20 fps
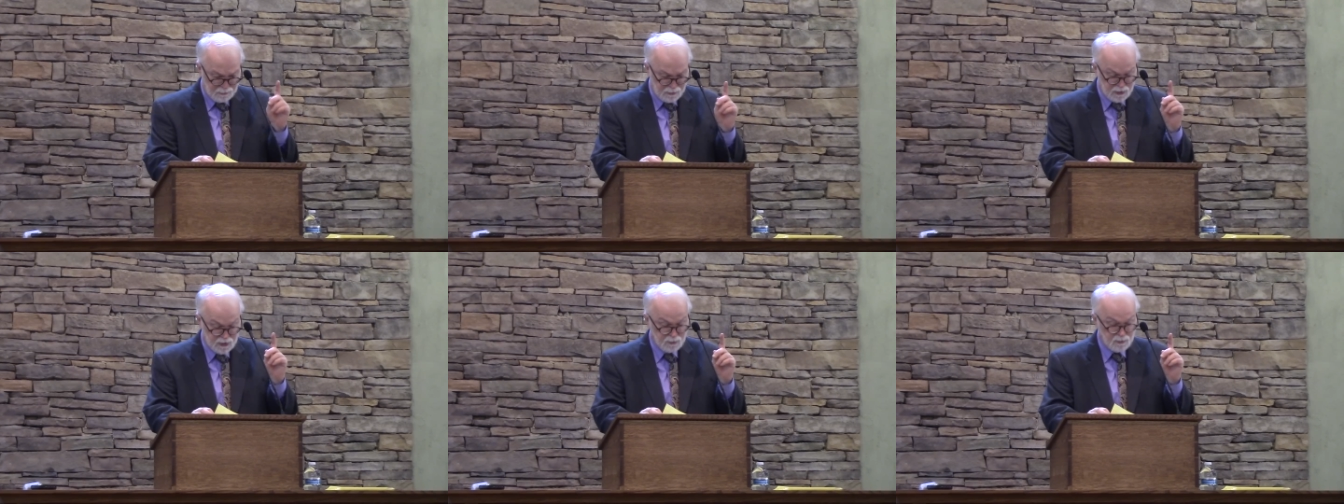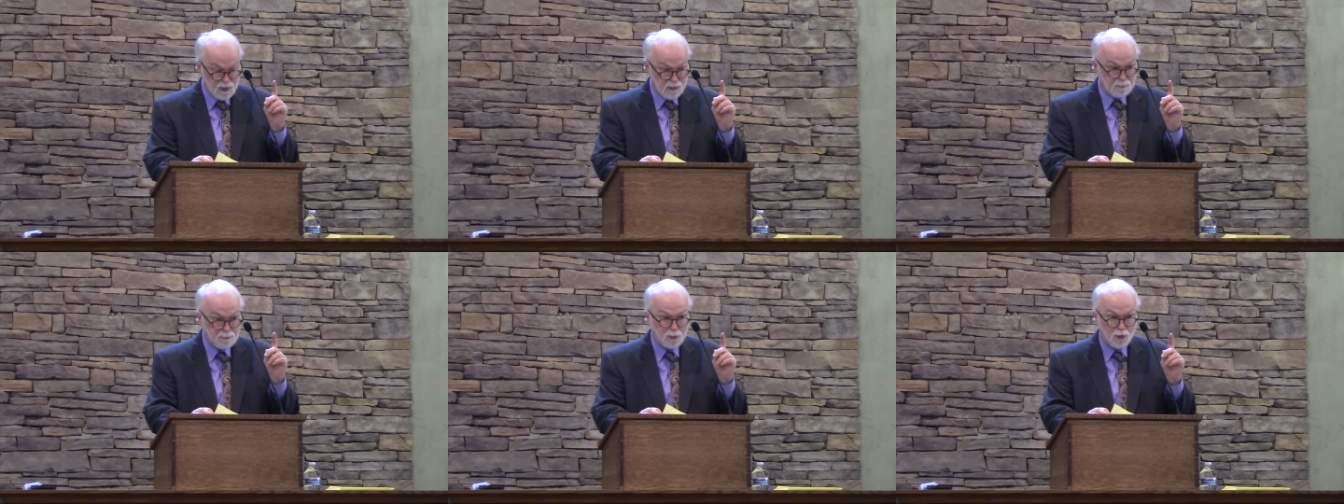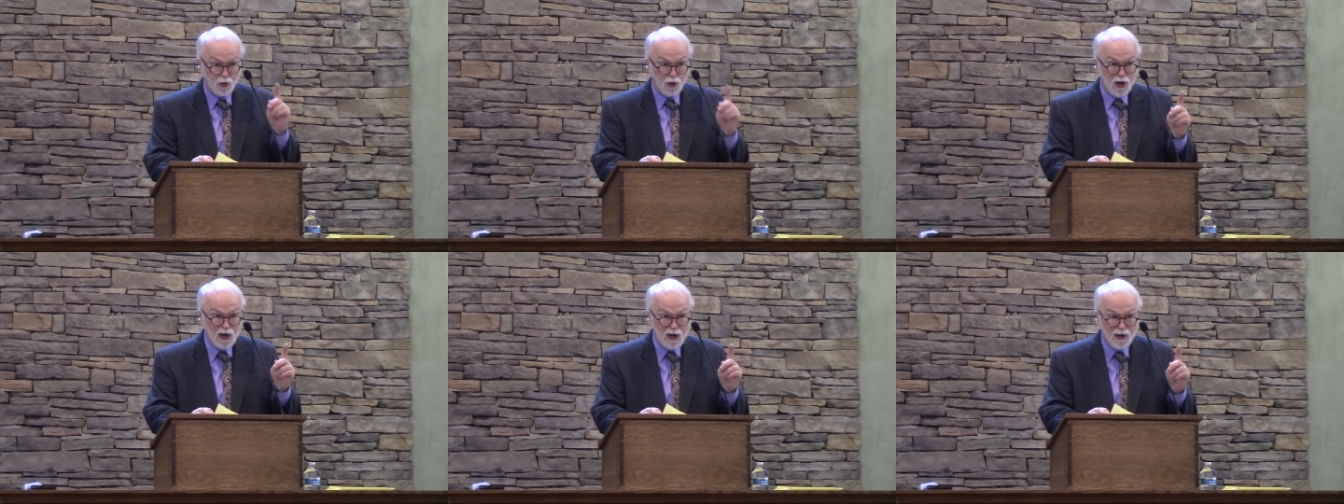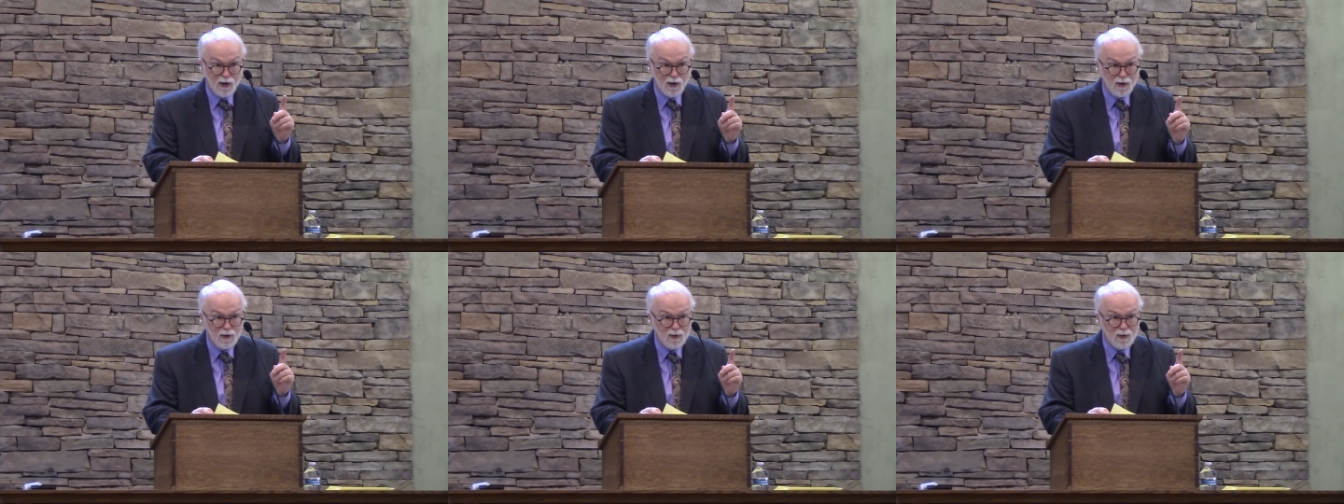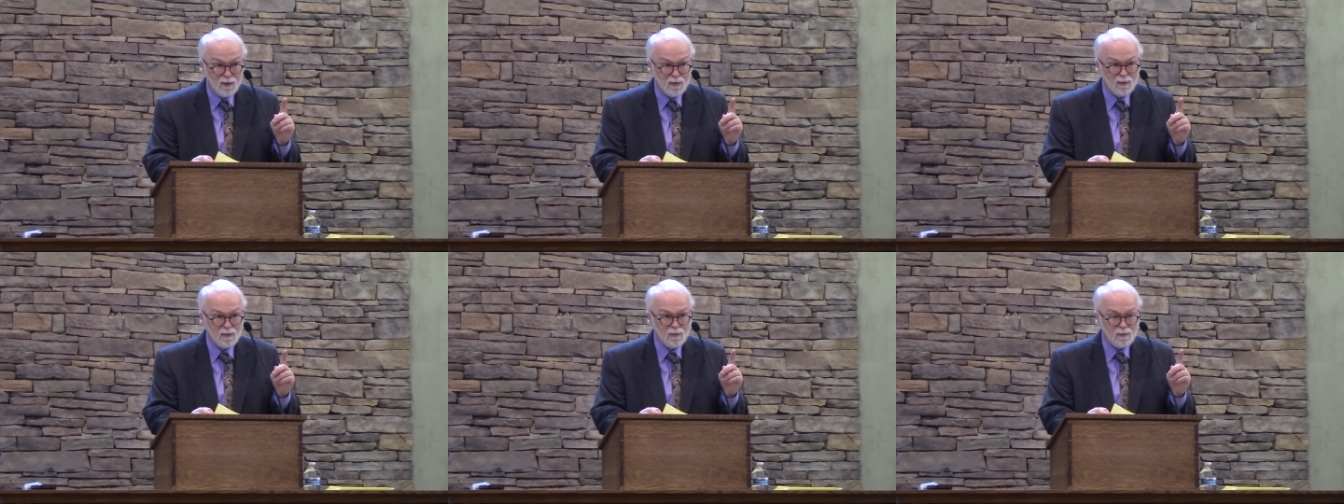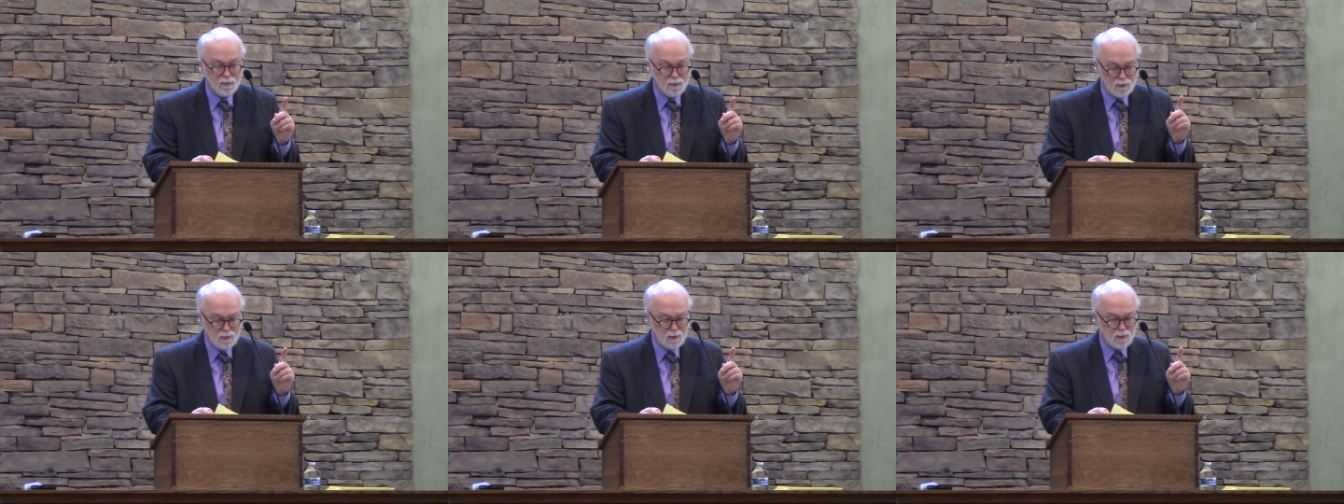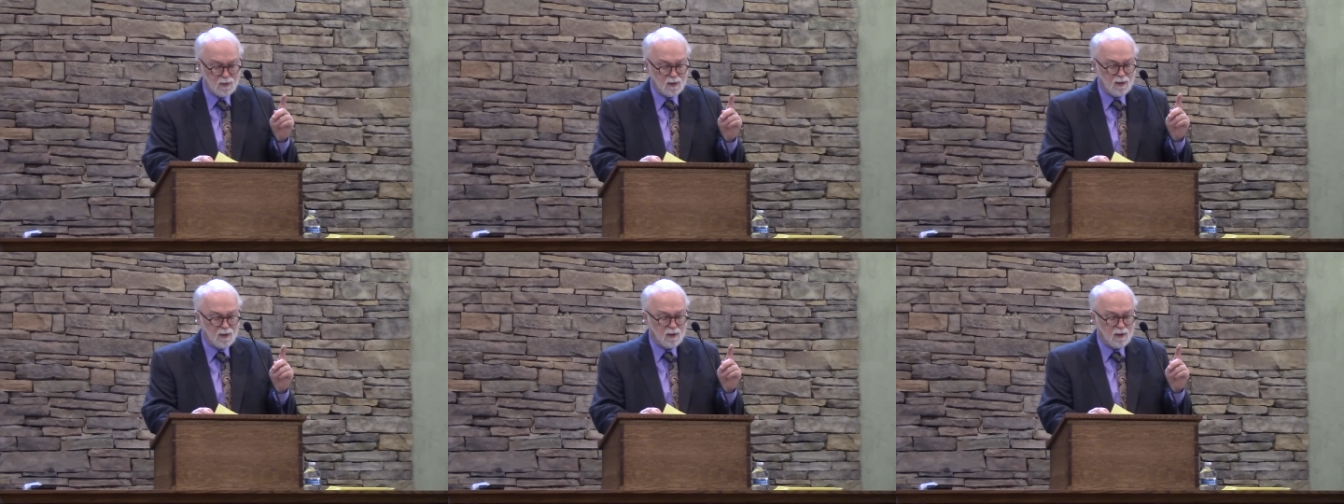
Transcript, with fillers: baptism and prayer,